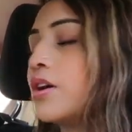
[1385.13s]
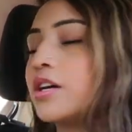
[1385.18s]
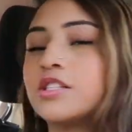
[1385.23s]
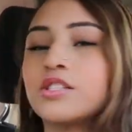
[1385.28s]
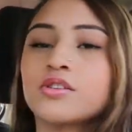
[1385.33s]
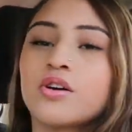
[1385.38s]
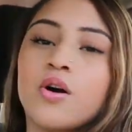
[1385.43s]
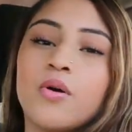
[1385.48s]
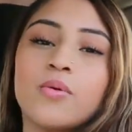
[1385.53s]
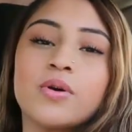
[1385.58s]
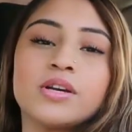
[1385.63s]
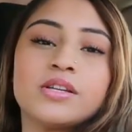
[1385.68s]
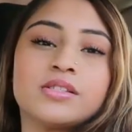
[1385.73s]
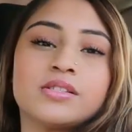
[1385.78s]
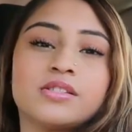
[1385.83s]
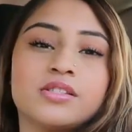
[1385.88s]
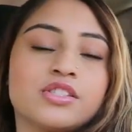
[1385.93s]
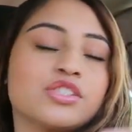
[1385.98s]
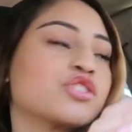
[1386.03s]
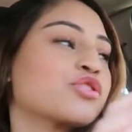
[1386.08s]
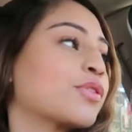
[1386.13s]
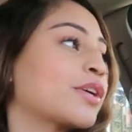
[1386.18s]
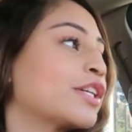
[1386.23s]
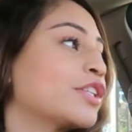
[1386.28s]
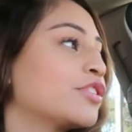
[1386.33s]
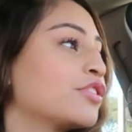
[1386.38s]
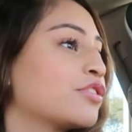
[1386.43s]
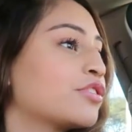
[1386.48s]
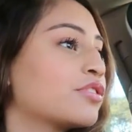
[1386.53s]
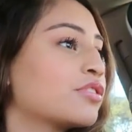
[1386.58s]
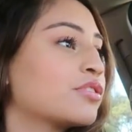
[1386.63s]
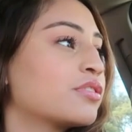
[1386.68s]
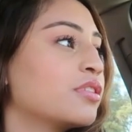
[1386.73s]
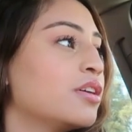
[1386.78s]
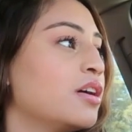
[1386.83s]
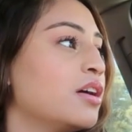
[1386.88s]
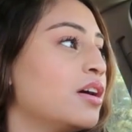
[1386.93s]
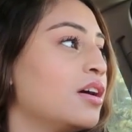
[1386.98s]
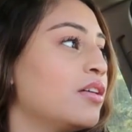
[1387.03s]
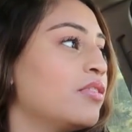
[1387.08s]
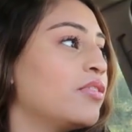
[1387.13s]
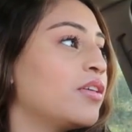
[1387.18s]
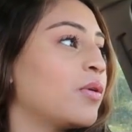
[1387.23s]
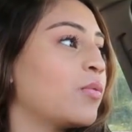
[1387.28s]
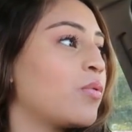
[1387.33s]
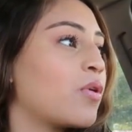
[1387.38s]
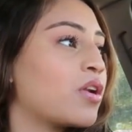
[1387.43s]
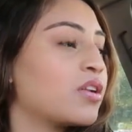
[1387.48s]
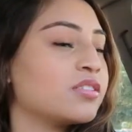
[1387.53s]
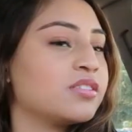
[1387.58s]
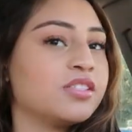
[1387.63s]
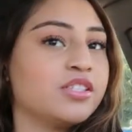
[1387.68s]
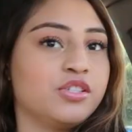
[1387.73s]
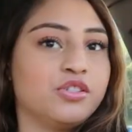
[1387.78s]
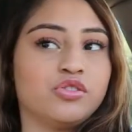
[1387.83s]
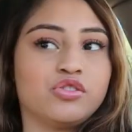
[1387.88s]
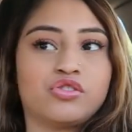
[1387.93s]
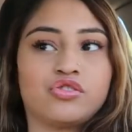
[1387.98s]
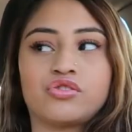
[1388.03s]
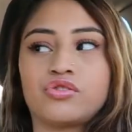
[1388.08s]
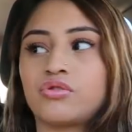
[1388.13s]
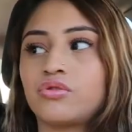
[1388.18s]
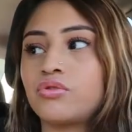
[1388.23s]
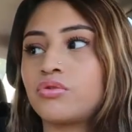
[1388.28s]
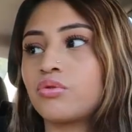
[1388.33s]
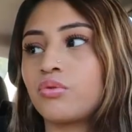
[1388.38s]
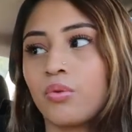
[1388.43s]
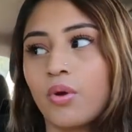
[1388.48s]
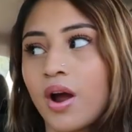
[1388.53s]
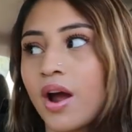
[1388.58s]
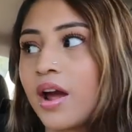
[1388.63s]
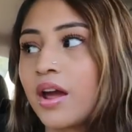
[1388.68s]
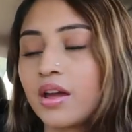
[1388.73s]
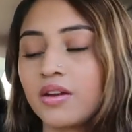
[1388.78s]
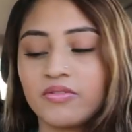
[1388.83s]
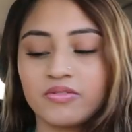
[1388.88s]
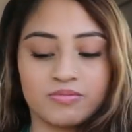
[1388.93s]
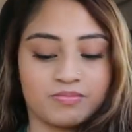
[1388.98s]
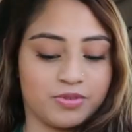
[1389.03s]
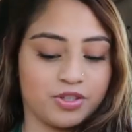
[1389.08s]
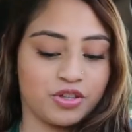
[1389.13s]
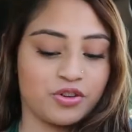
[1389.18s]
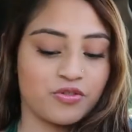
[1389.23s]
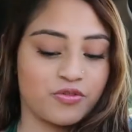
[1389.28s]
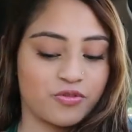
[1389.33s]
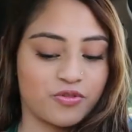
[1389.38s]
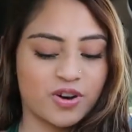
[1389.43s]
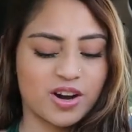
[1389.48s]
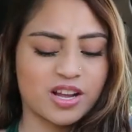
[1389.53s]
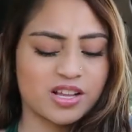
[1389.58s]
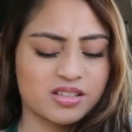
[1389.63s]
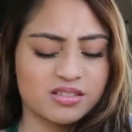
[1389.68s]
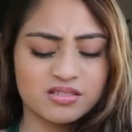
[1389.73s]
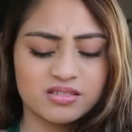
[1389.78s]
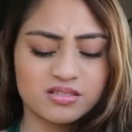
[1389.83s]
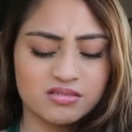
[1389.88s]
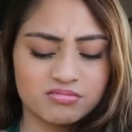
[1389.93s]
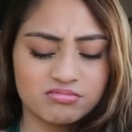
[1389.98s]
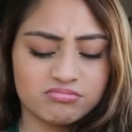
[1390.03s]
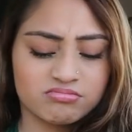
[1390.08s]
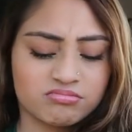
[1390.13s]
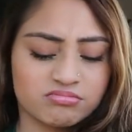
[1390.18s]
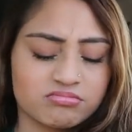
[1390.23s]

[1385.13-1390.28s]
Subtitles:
It's always the strangers that want to see you thrive, but your friends,